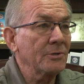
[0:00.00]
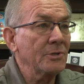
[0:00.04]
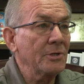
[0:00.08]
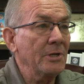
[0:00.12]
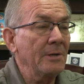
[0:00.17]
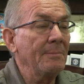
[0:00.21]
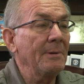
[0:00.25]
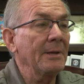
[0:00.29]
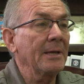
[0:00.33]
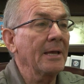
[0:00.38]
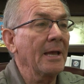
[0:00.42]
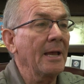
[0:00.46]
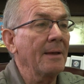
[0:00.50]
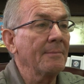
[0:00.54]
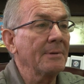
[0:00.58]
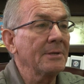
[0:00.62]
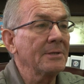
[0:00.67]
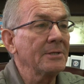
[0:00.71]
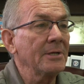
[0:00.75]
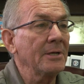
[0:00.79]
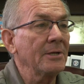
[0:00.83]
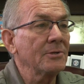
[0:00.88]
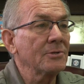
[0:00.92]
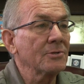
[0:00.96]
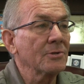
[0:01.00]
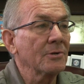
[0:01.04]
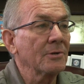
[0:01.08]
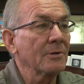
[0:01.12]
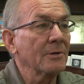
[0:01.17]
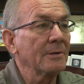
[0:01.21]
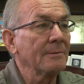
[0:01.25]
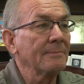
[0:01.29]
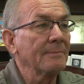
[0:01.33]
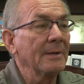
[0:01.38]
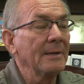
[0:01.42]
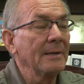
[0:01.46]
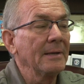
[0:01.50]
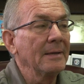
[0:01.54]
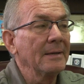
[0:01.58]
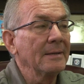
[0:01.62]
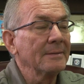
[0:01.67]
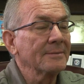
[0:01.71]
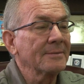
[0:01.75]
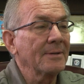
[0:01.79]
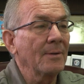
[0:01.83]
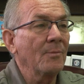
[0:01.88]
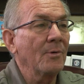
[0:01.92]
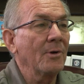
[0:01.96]
she became a teacher. And
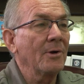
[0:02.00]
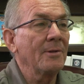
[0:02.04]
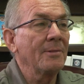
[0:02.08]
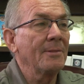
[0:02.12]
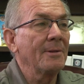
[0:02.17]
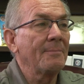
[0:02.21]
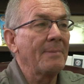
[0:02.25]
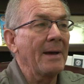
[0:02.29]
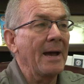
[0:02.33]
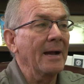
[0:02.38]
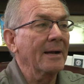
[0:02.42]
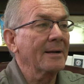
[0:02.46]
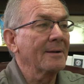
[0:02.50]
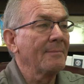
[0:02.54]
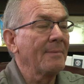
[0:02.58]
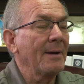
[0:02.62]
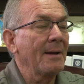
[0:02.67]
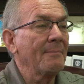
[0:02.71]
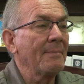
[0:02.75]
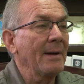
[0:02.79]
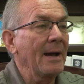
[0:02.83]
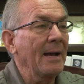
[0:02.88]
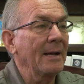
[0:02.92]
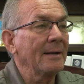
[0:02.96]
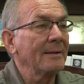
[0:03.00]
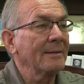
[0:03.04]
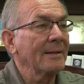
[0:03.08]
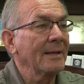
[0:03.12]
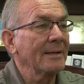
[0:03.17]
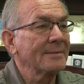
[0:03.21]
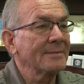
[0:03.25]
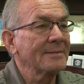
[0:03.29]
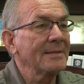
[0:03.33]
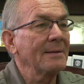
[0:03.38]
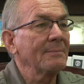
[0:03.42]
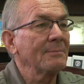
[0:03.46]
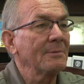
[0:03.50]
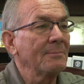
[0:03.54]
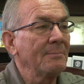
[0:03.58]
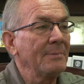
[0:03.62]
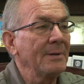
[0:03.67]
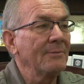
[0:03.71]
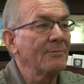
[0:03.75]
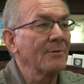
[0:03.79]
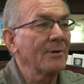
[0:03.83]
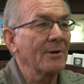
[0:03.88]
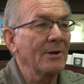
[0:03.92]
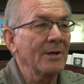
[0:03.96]
somewhere in the back of my mind, that seemed to
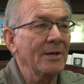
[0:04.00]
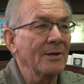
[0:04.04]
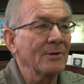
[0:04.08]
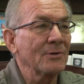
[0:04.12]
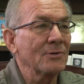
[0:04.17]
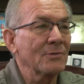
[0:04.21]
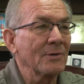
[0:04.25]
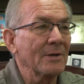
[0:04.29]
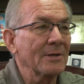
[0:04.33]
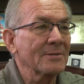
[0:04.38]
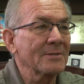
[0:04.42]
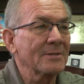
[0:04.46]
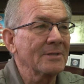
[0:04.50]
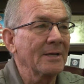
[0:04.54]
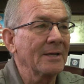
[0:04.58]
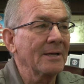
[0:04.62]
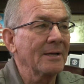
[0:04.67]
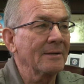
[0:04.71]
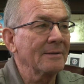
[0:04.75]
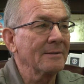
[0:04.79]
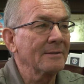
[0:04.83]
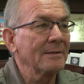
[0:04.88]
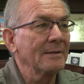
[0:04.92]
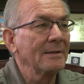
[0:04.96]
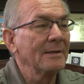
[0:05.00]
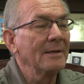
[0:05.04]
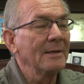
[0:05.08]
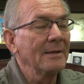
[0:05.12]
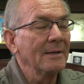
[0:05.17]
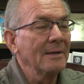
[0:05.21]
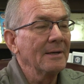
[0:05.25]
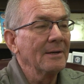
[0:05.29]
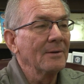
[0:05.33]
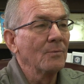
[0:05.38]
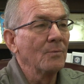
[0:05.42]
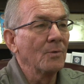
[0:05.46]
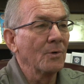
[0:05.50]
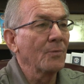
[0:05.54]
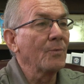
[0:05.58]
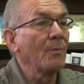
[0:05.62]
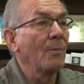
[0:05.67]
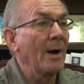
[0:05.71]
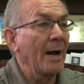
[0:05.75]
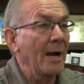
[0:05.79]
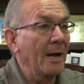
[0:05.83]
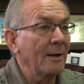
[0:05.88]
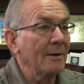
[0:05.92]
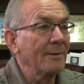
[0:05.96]
be very interesting. And
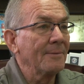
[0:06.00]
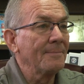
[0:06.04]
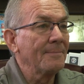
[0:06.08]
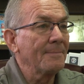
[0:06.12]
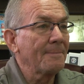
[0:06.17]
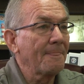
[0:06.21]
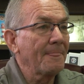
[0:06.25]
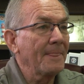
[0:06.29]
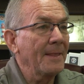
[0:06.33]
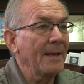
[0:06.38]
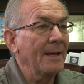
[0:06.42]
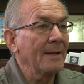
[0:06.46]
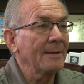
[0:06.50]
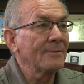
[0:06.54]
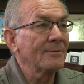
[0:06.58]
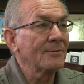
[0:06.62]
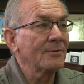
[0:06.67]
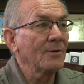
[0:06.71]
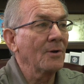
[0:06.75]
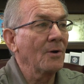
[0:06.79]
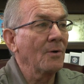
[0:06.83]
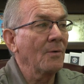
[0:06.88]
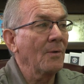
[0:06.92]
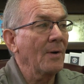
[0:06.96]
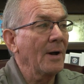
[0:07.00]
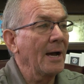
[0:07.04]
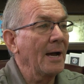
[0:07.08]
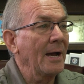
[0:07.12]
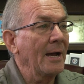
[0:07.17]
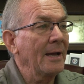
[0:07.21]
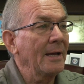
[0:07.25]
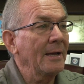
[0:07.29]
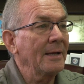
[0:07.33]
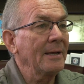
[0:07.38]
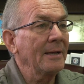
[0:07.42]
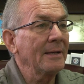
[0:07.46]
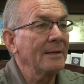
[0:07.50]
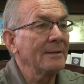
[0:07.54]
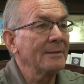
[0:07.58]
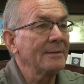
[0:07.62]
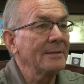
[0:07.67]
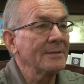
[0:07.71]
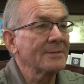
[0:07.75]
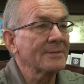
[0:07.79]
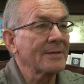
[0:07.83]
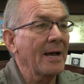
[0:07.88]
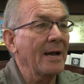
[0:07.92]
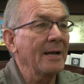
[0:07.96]
worthwhile. And so I
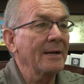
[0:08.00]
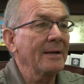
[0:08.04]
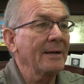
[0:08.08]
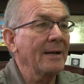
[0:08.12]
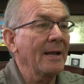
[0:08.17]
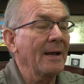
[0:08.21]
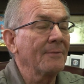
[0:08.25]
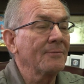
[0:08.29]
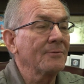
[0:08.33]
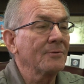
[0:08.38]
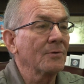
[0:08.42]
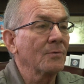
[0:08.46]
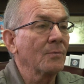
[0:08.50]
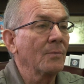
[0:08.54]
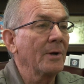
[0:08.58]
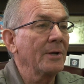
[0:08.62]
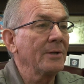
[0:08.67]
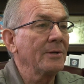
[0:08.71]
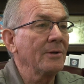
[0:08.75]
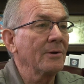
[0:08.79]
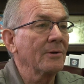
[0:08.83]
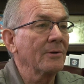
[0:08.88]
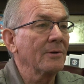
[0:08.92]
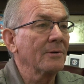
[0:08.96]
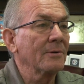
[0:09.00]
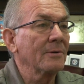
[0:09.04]
decided after one year